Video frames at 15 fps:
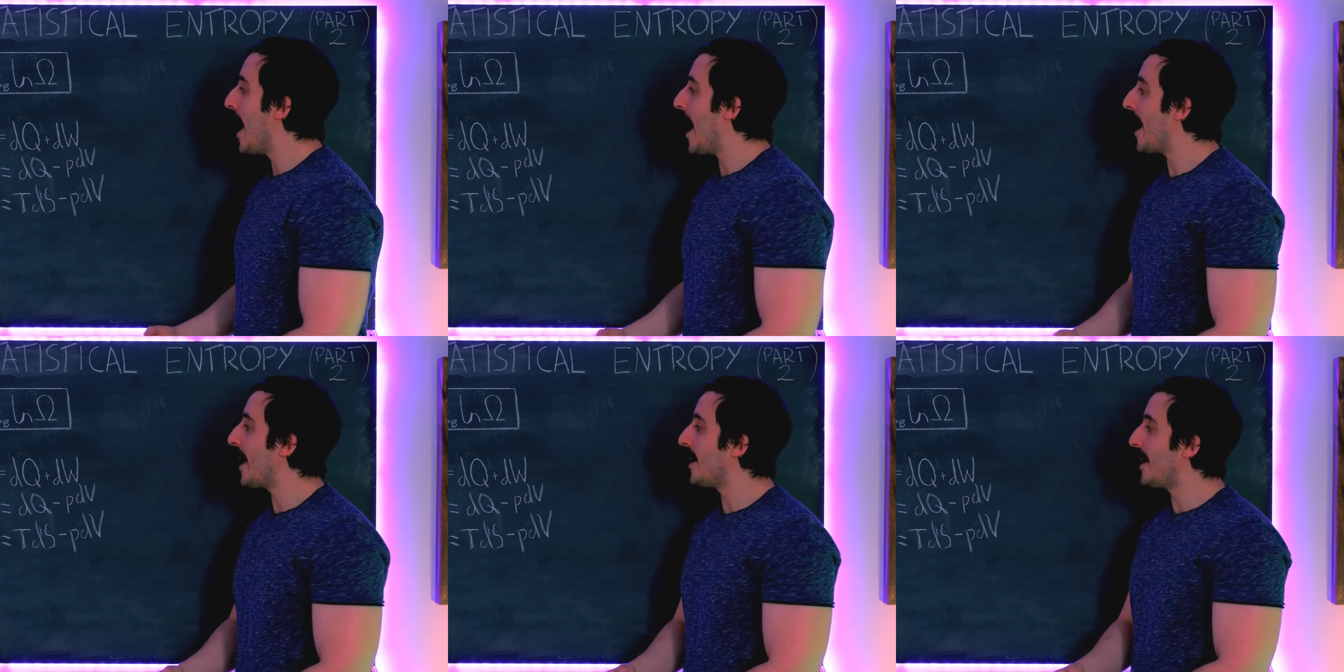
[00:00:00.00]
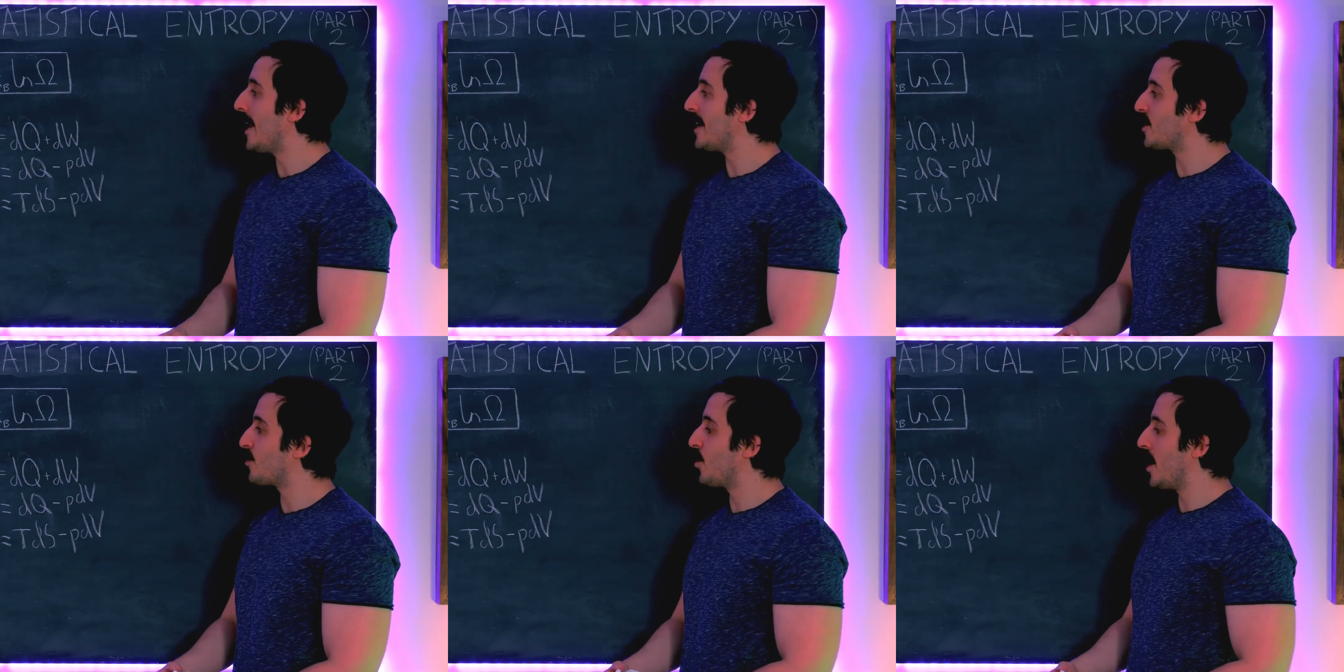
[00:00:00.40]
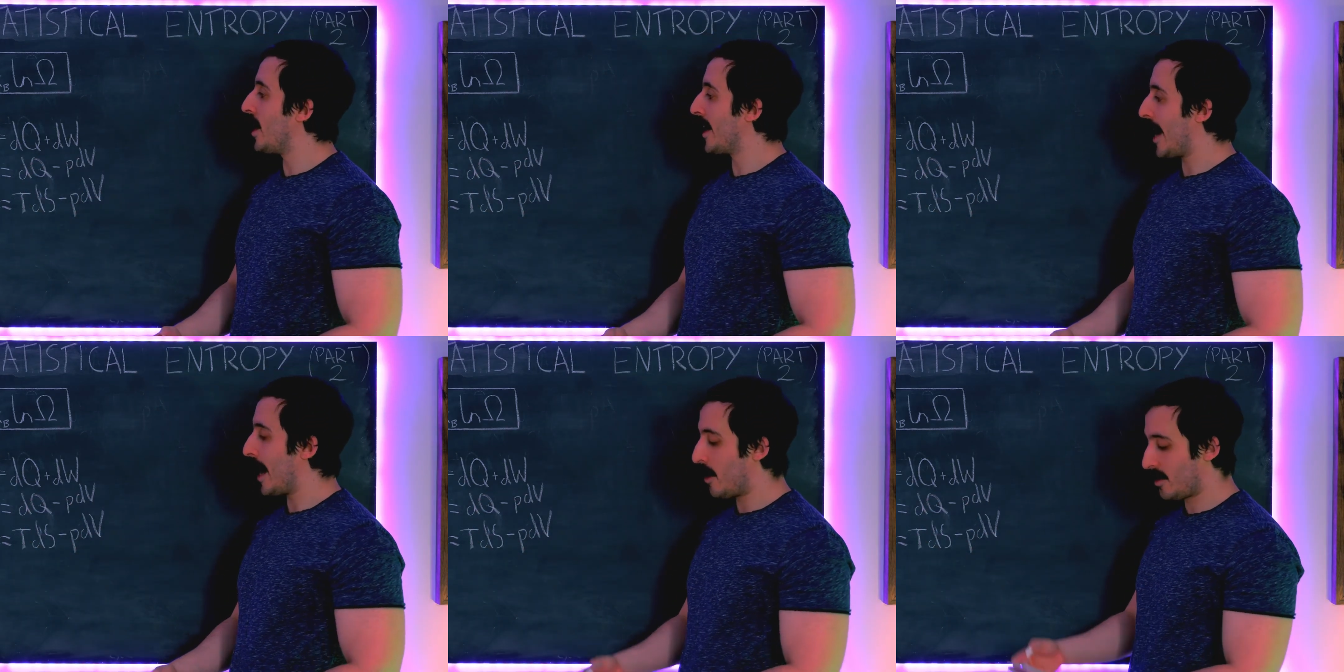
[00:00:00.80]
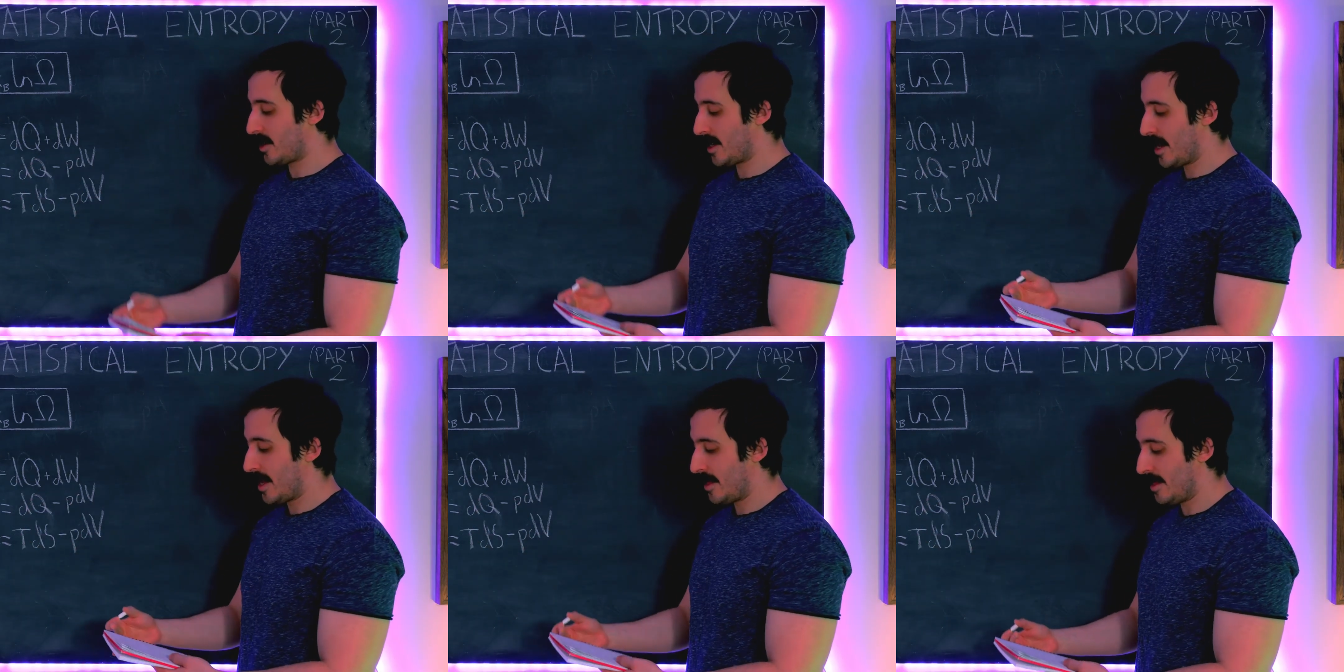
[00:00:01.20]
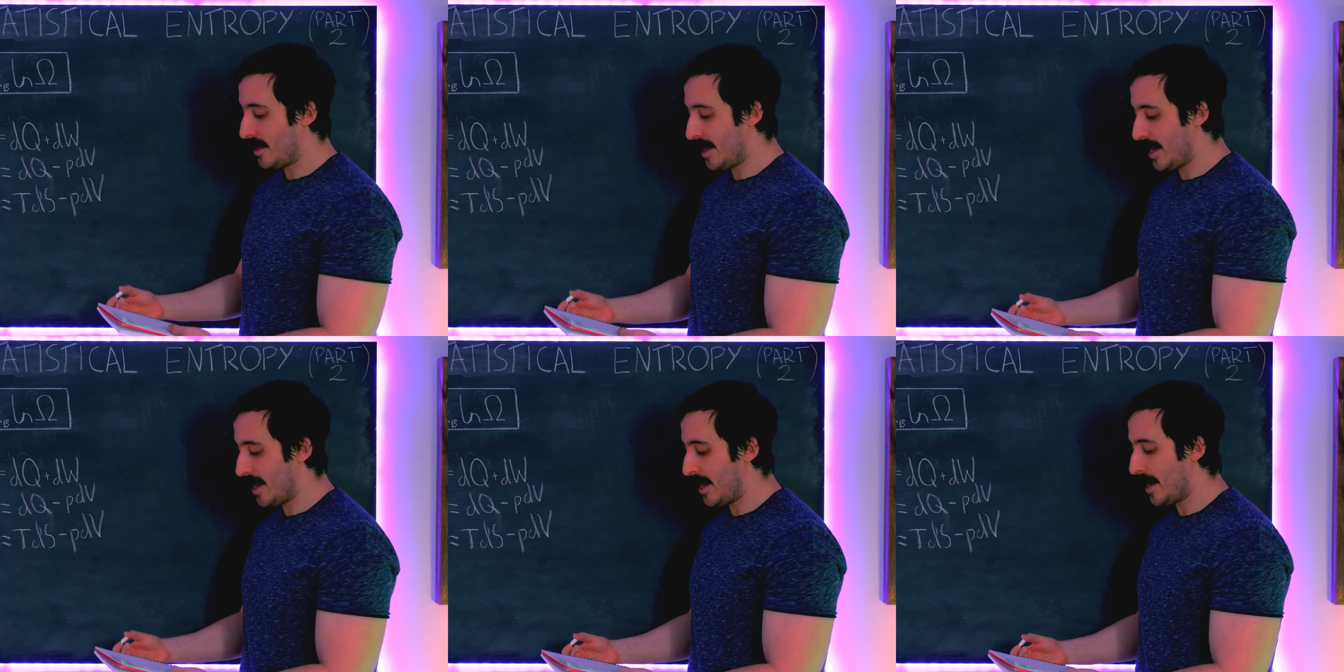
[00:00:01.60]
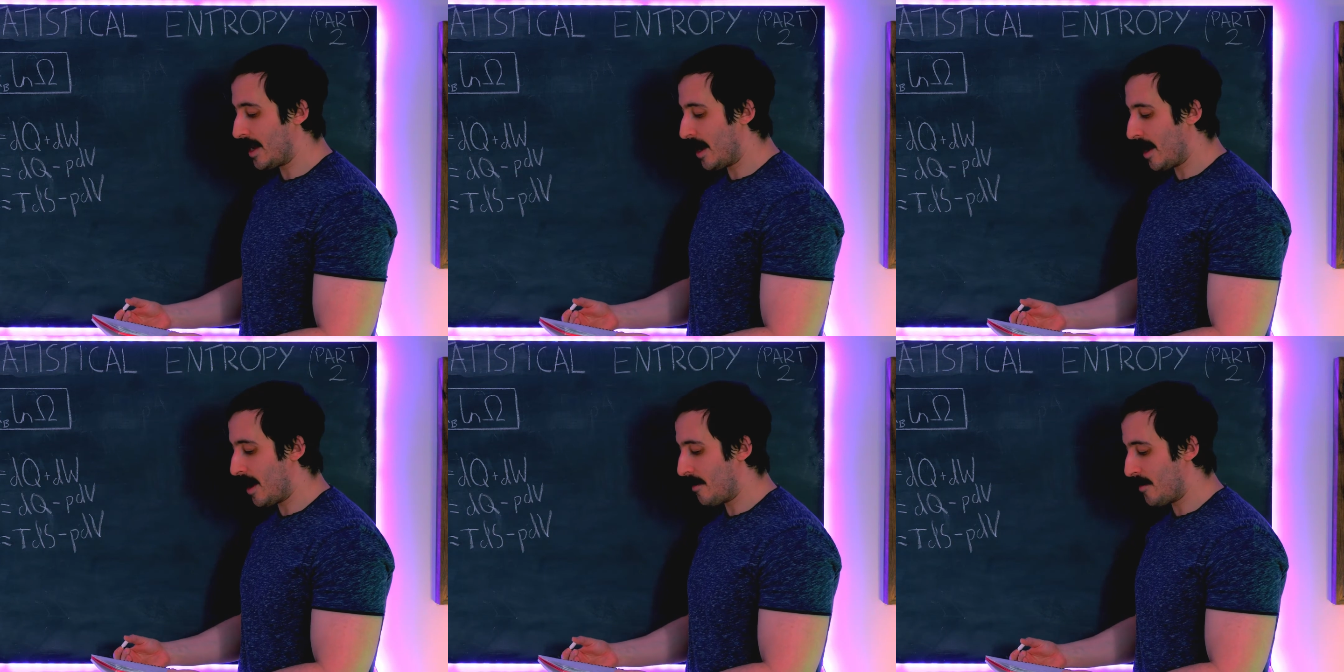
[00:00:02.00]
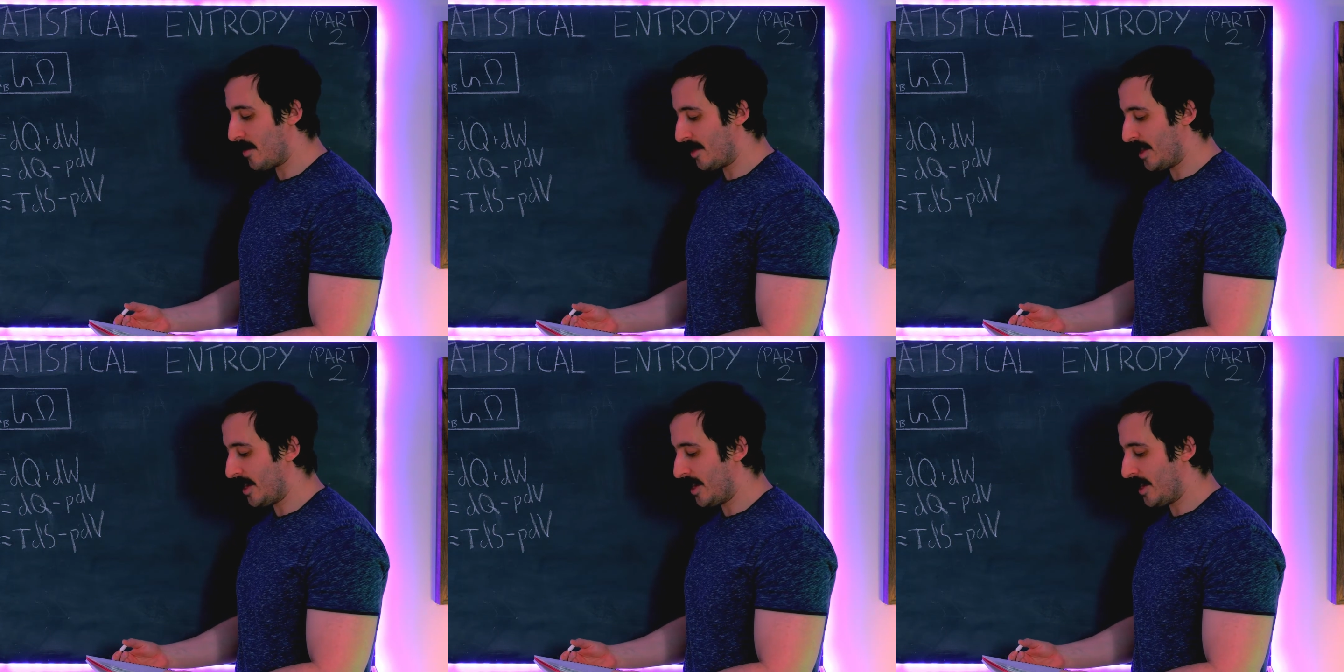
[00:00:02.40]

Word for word: and let's work out the, um,